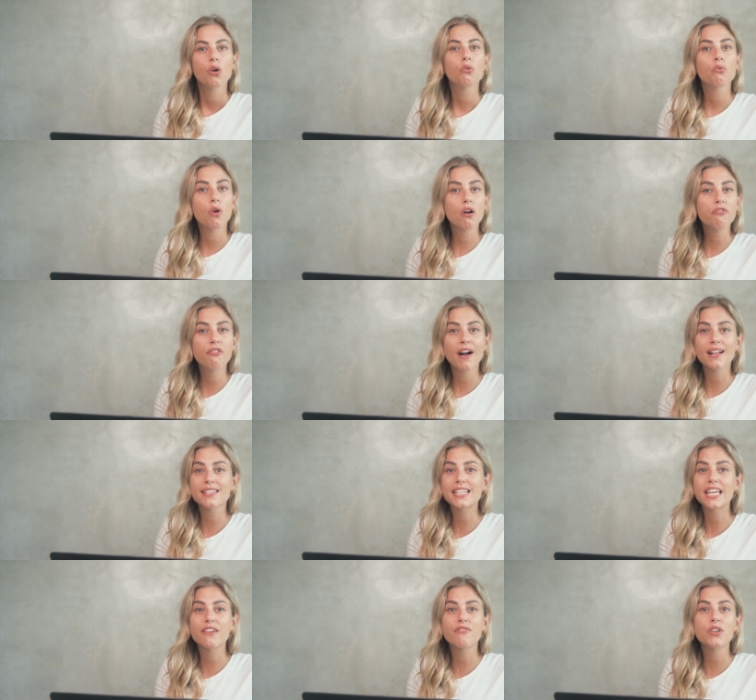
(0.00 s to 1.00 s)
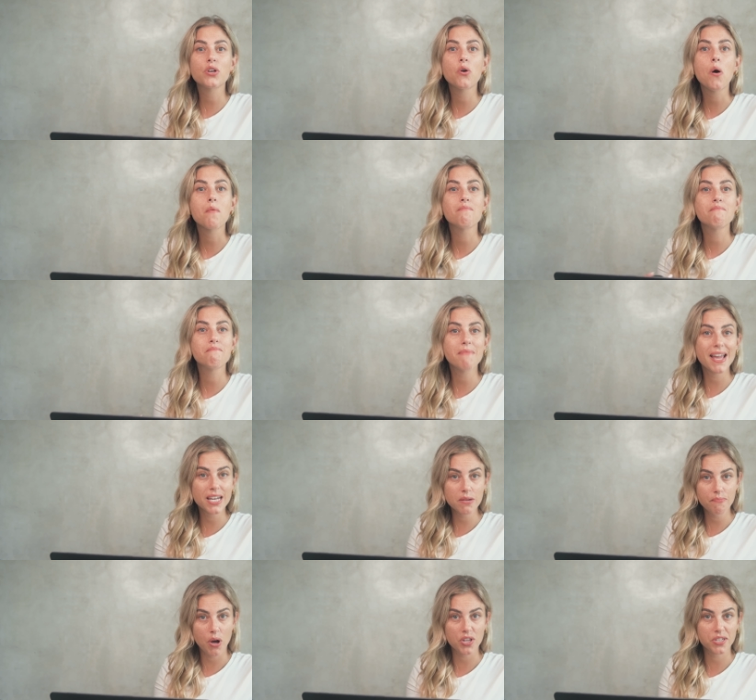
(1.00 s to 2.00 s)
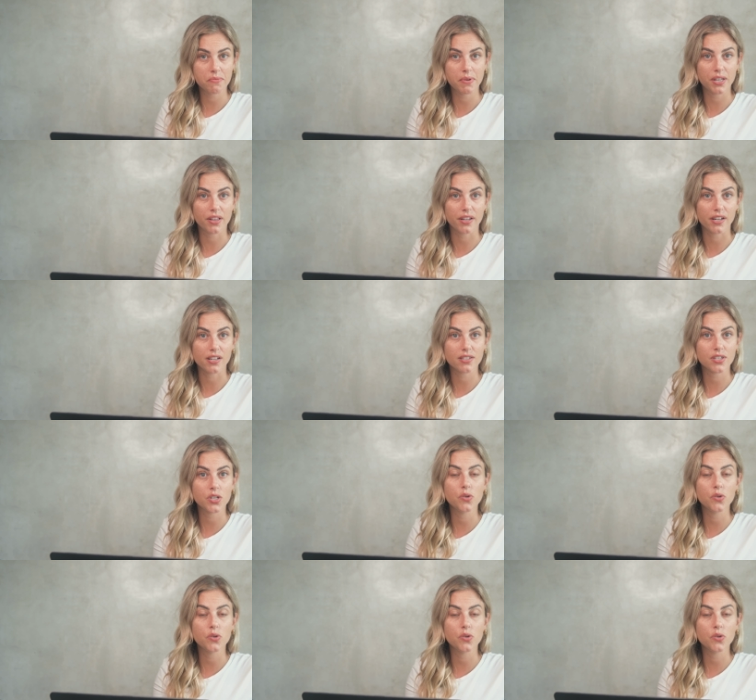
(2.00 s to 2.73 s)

RAW files give you many possibilities.